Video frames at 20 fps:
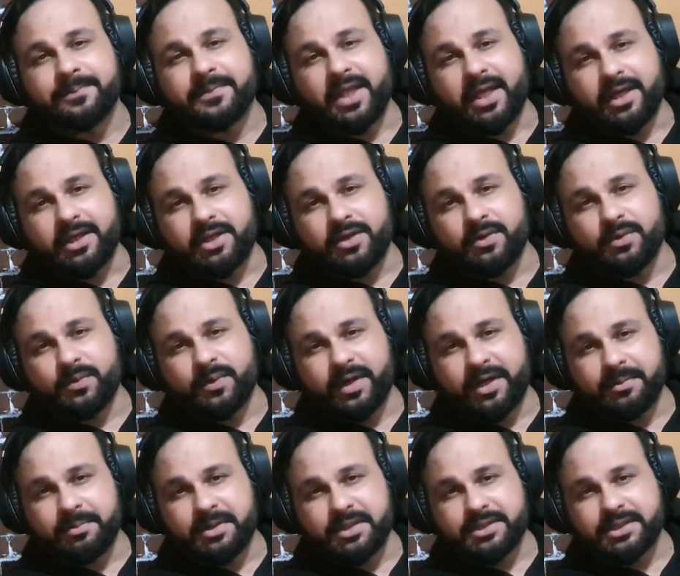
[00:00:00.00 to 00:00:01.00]
Thank you
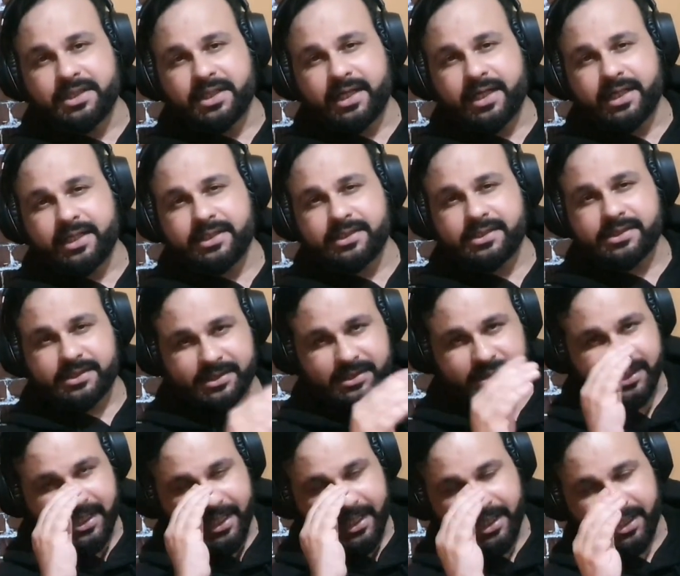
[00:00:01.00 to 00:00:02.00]
very much, guys.
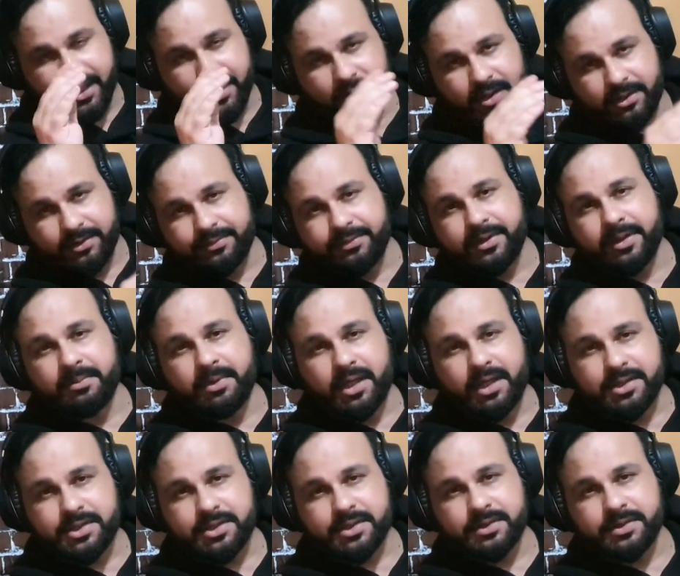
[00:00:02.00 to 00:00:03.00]
Signing off,
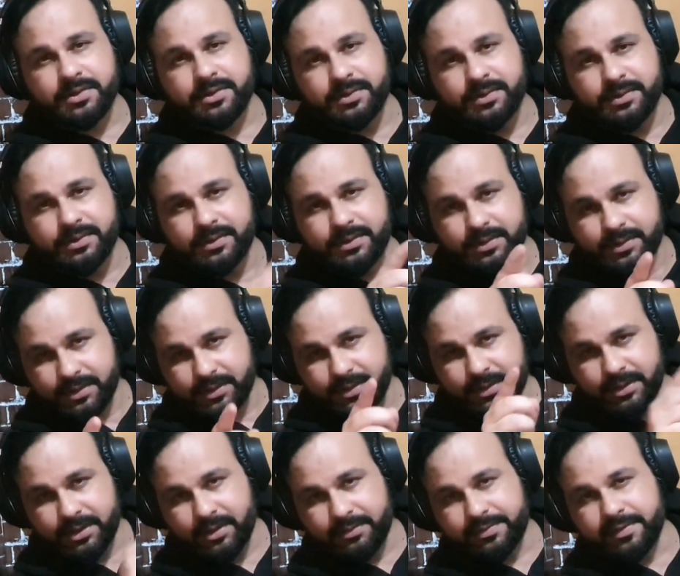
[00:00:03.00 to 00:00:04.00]
Himanshu,
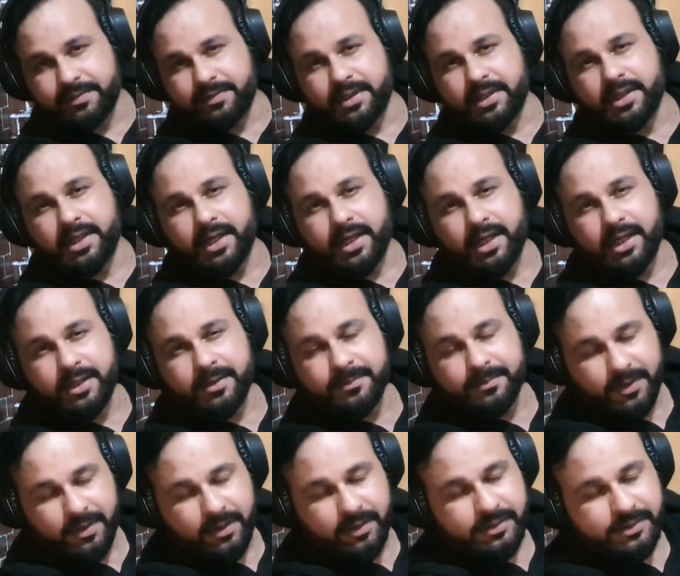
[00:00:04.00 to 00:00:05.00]
your favorite Lucky
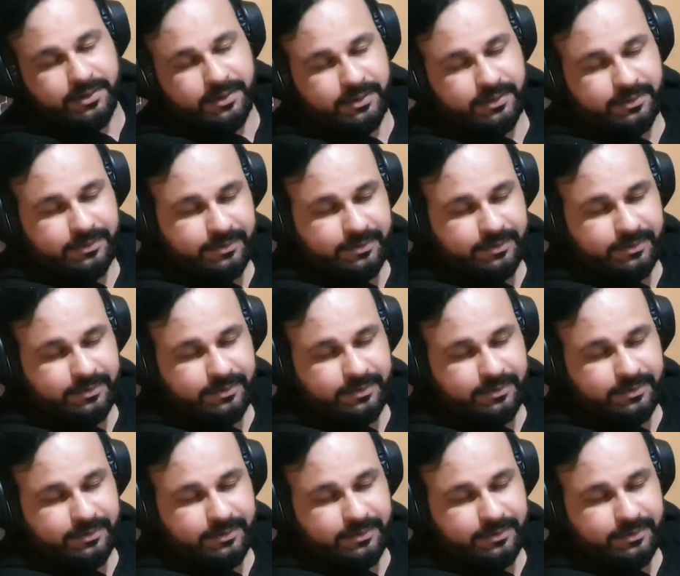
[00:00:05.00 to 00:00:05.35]
also.